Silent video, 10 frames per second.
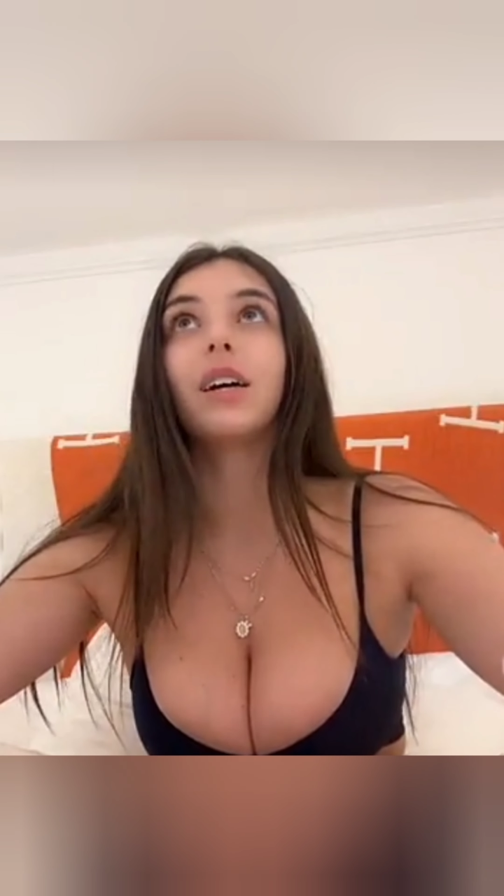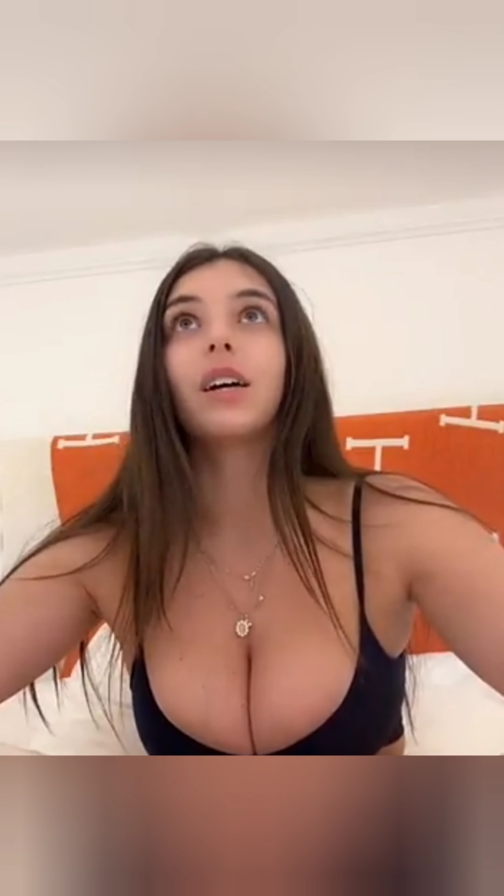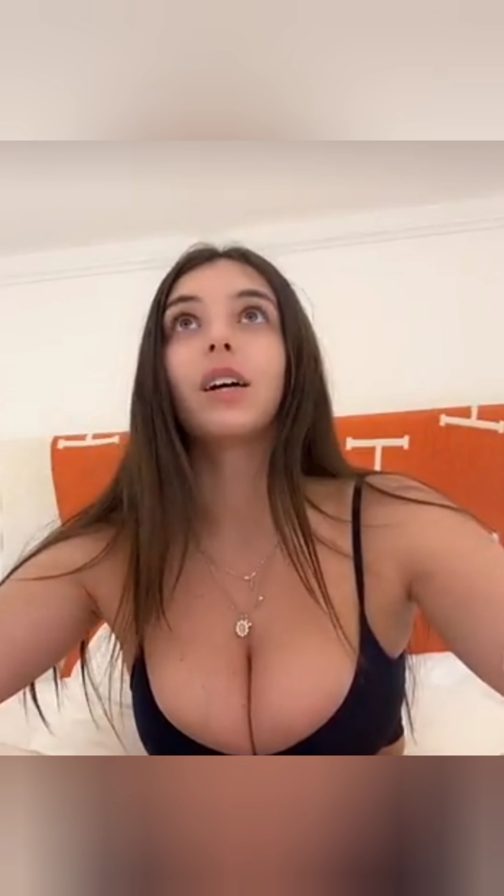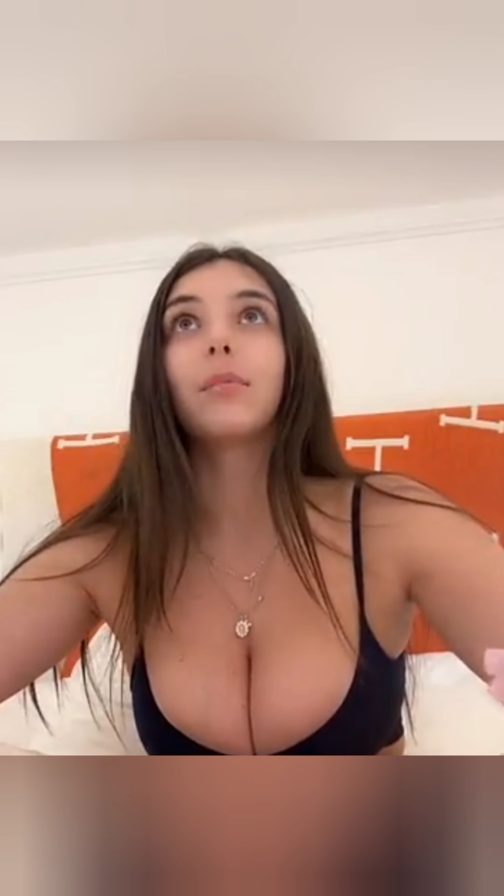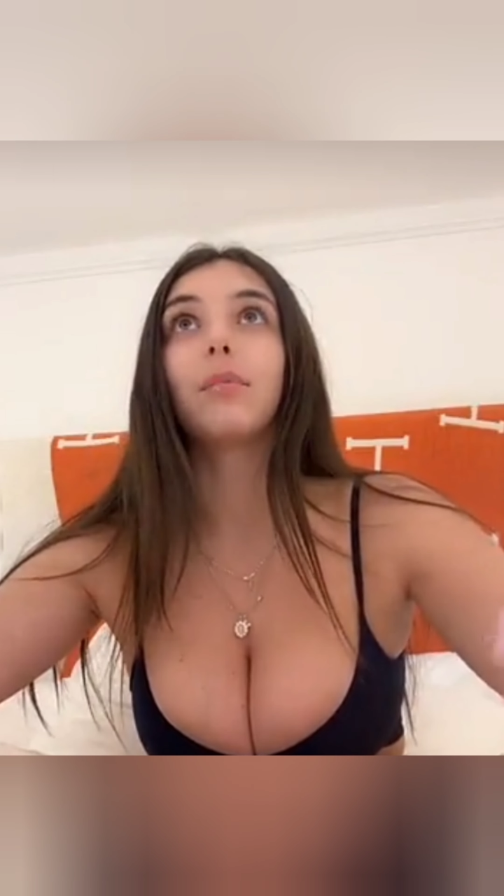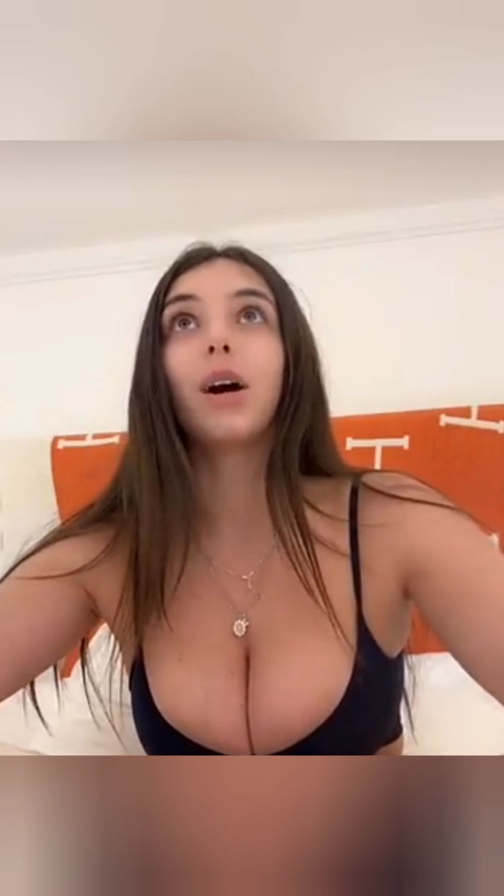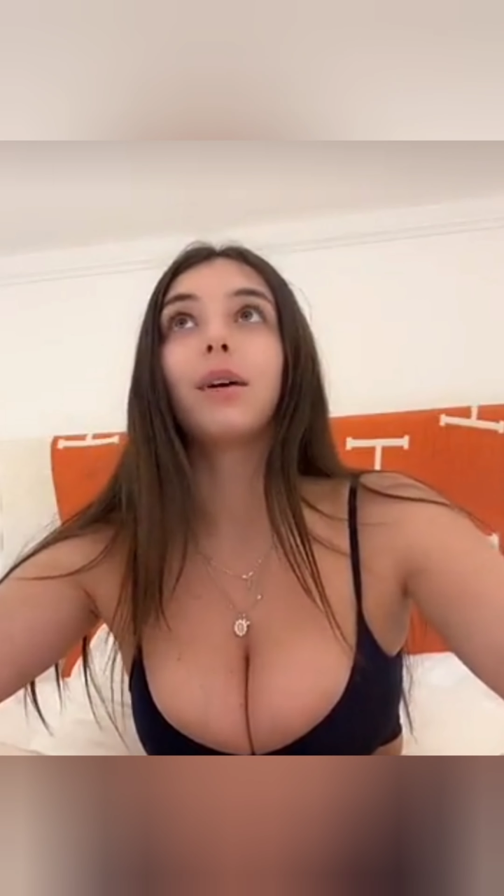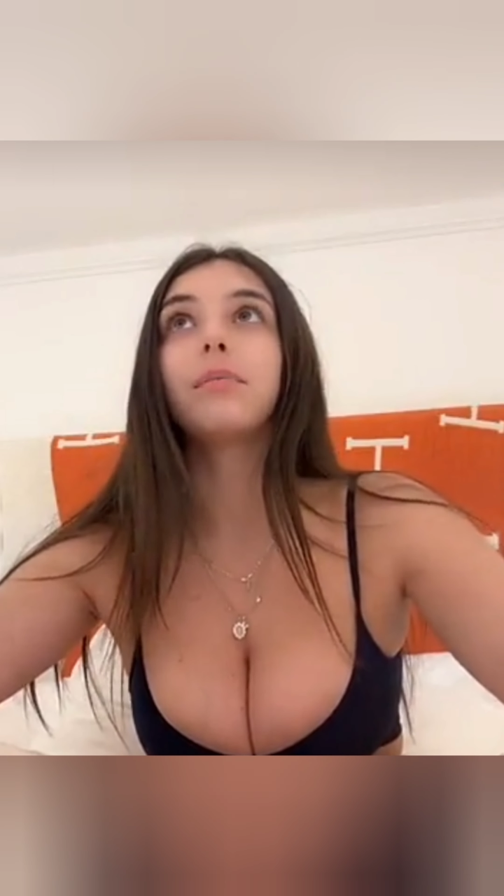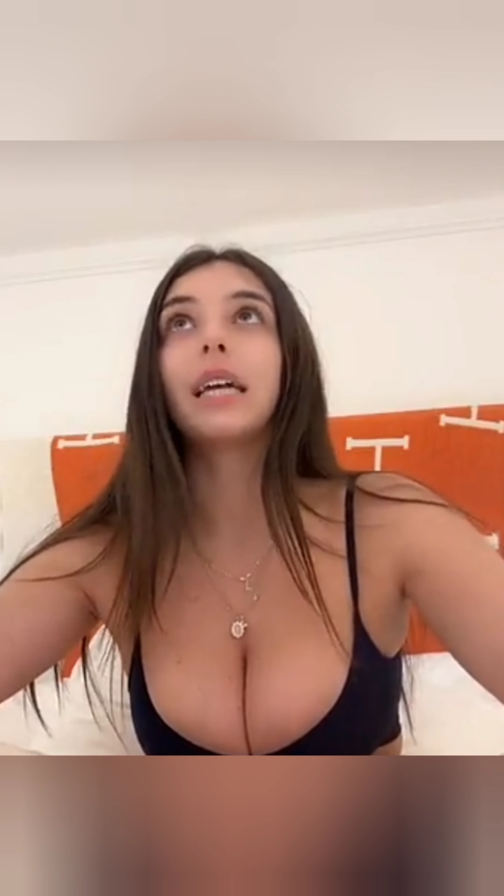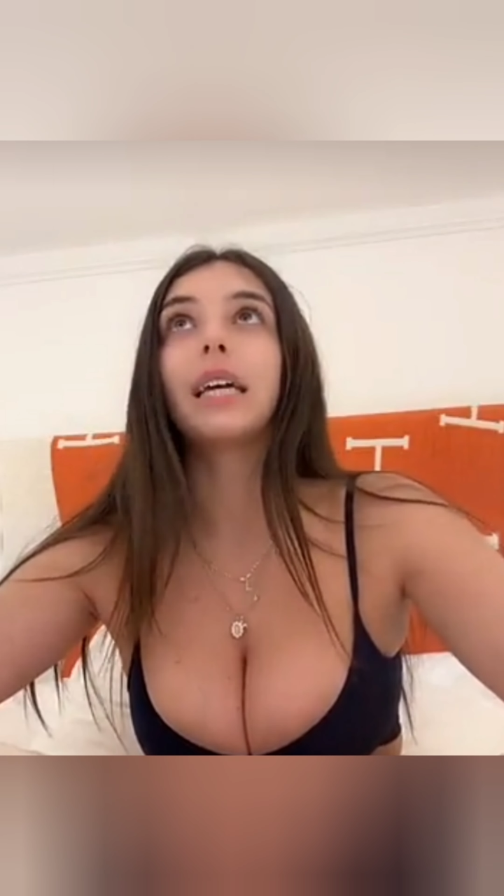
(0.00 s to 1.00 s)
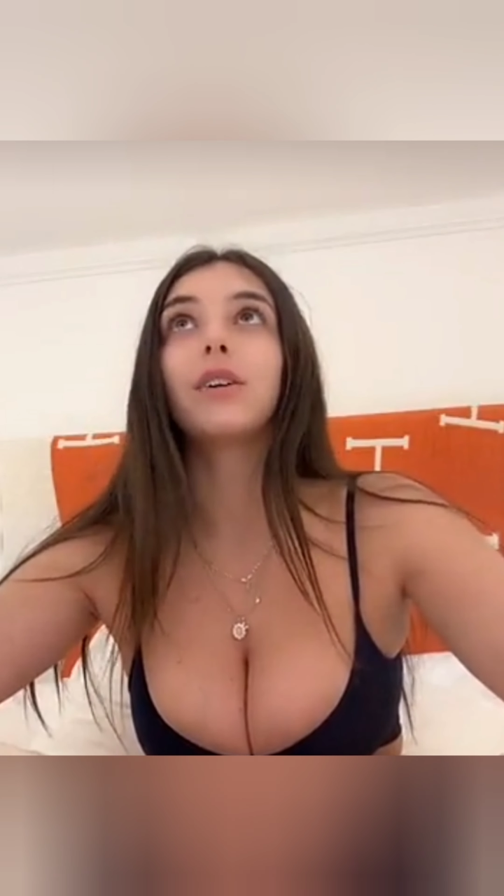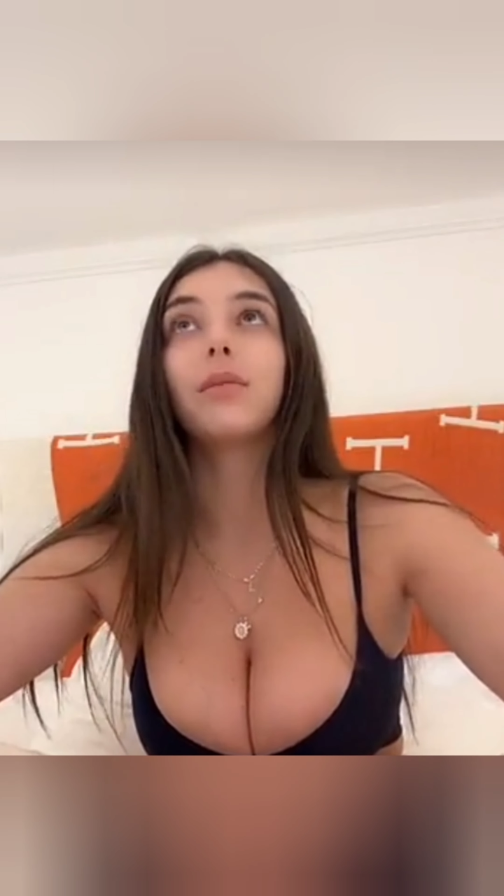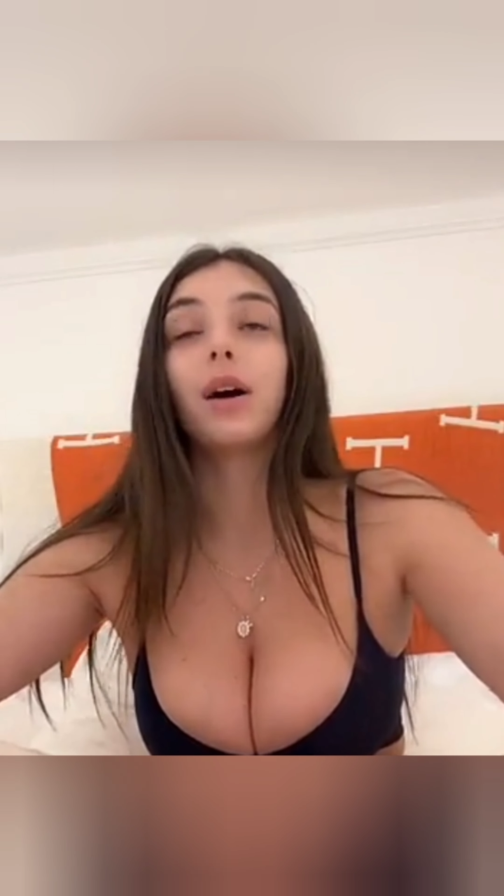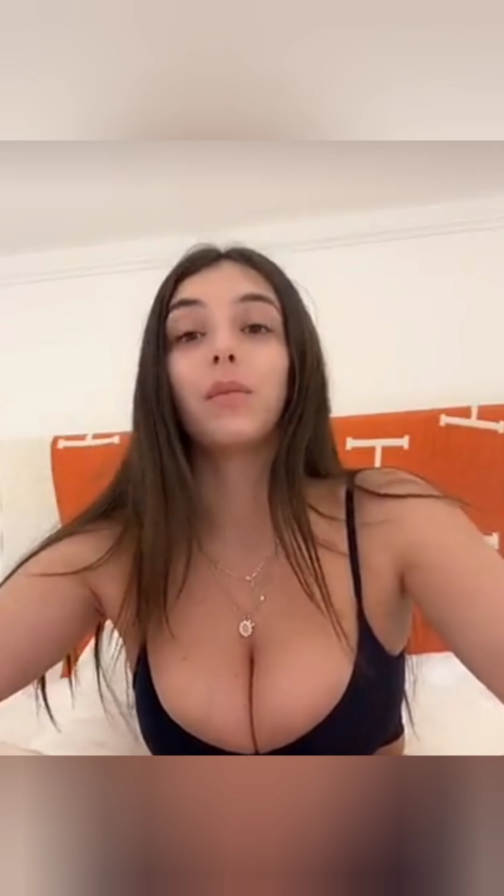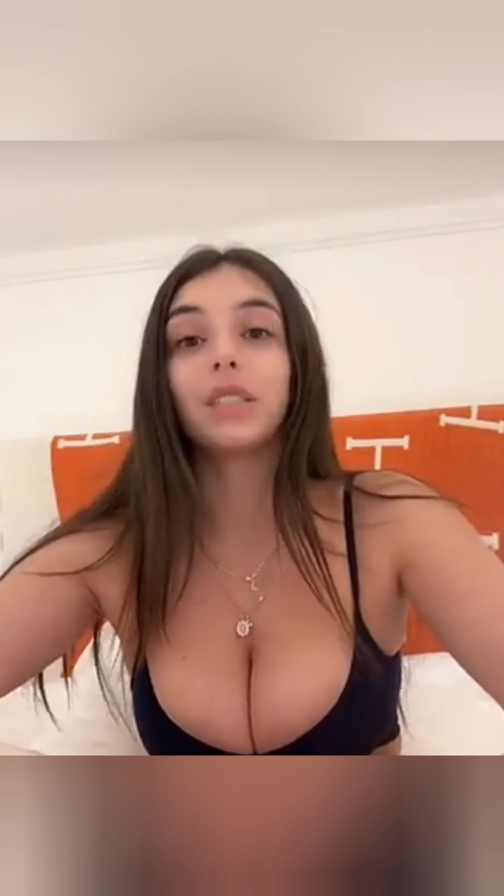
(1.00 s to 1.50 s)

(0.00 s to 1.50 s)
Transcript: her mom and her mom